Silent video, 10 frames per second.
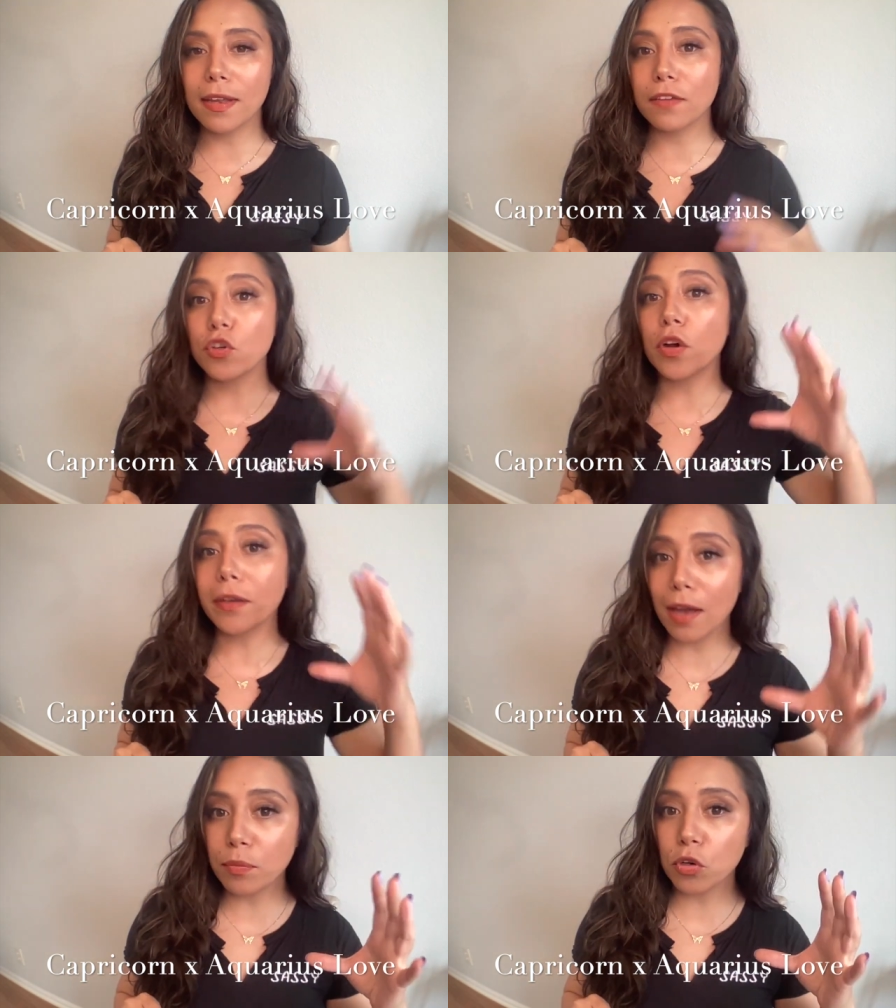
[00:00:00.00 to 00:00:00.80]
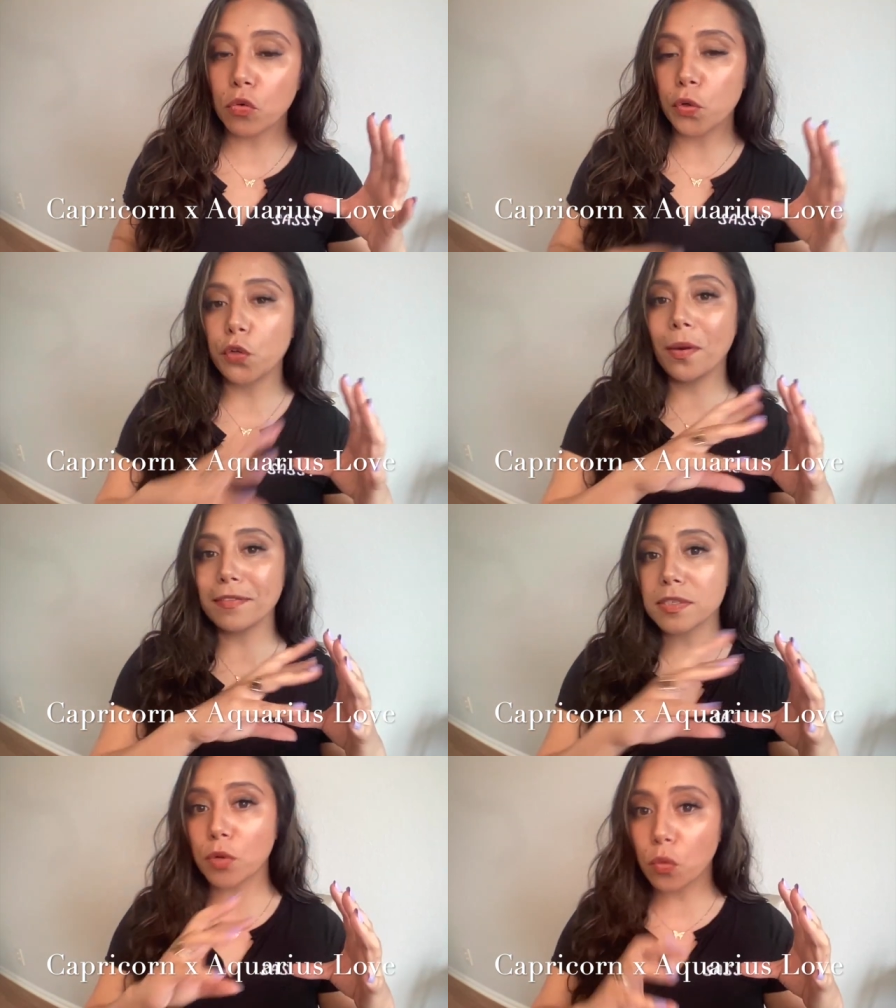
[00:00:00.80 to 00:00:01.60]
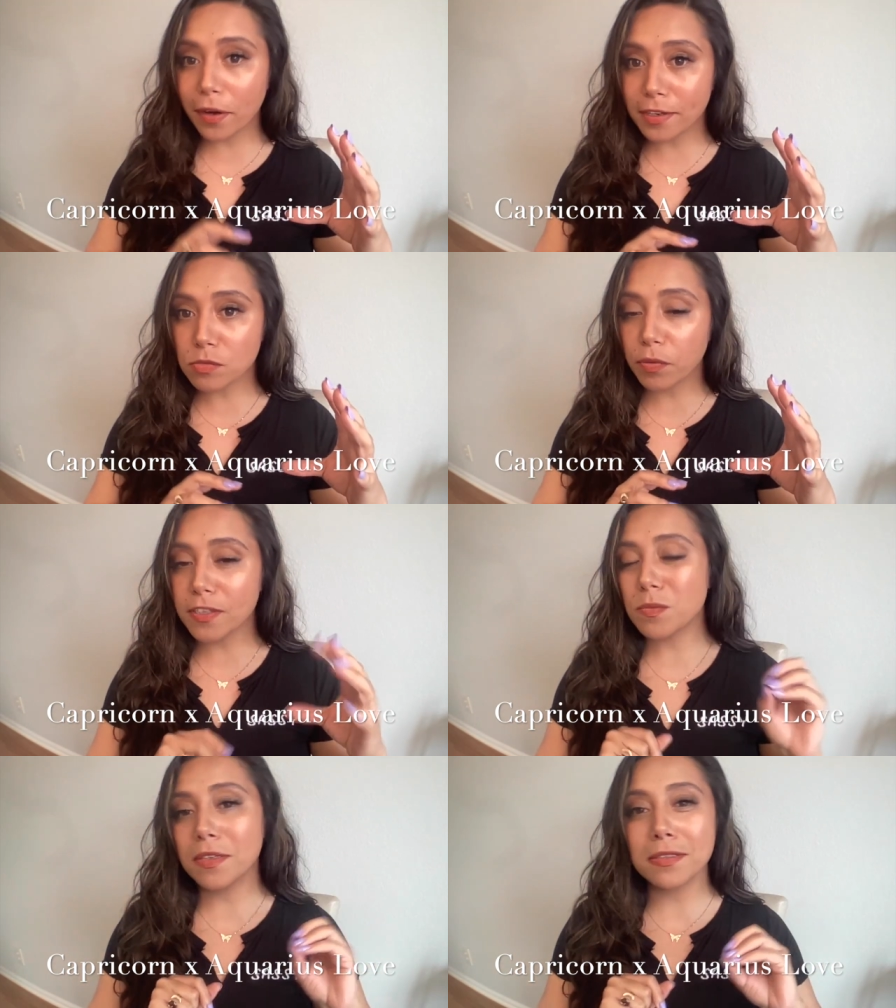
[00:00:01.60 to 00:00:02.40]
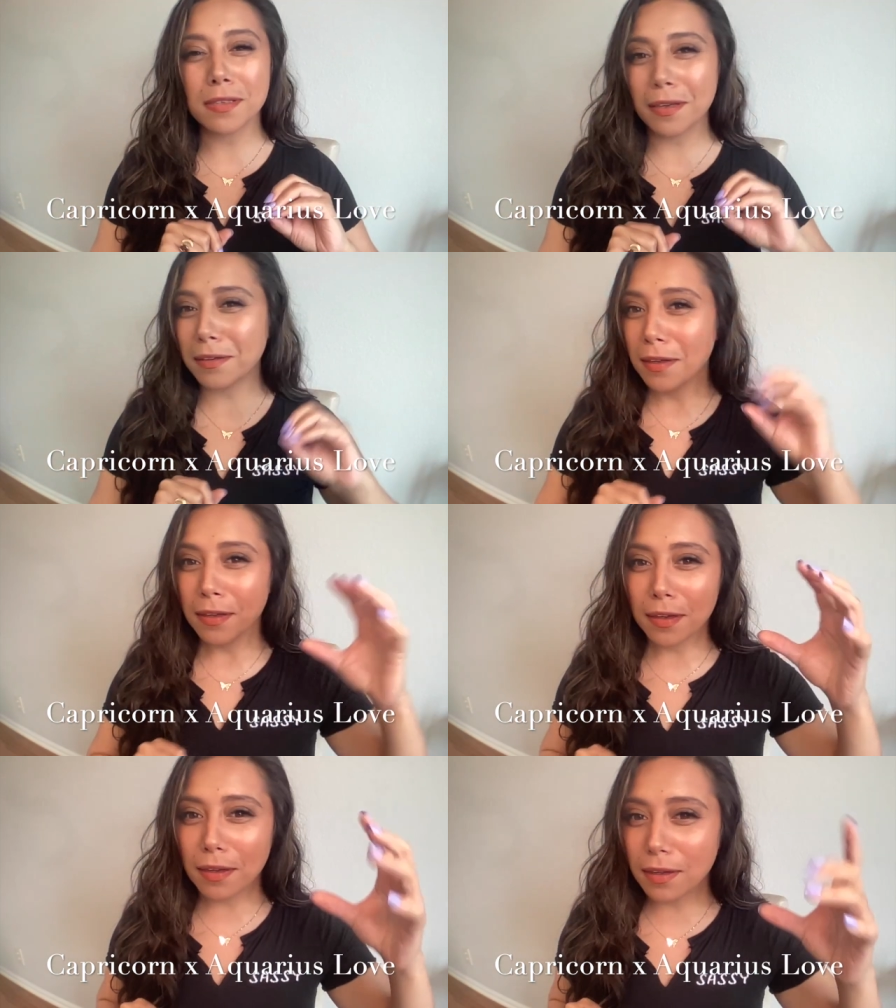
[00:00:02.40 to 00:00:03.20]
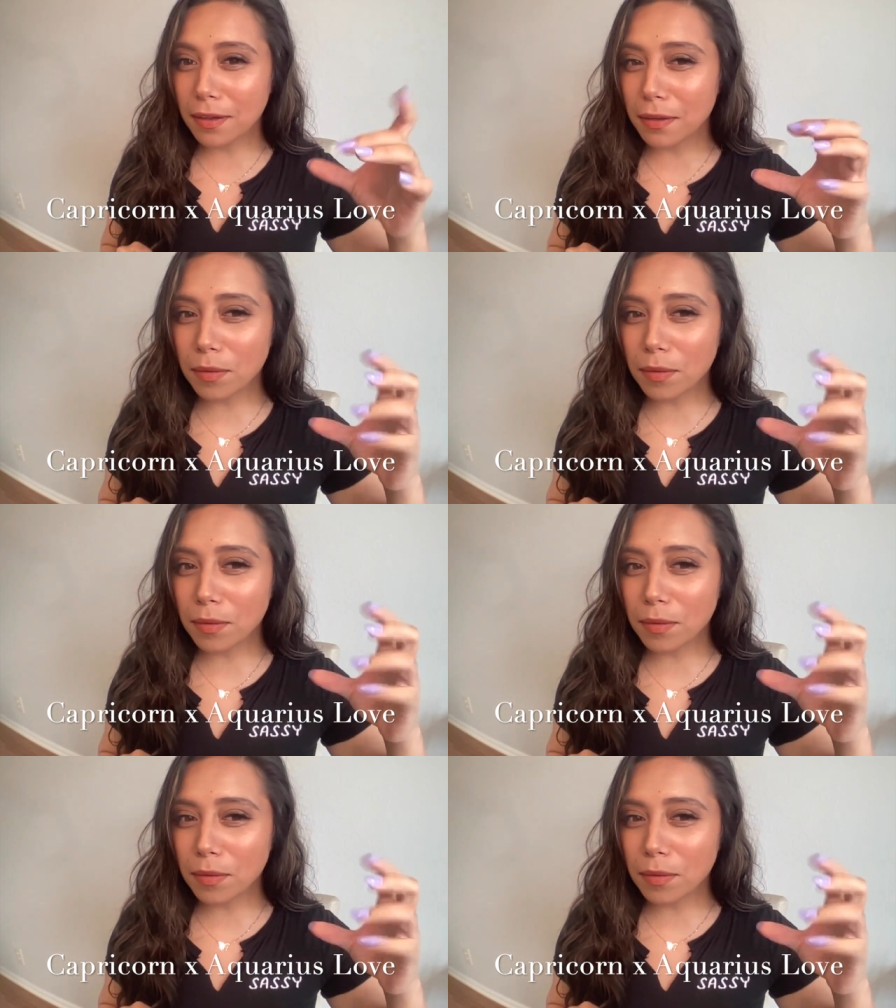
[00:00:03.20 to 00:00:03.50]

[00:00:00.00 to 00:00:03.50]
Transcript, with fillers: that if you're a Capricorn, you have some Aquarius placements like uh,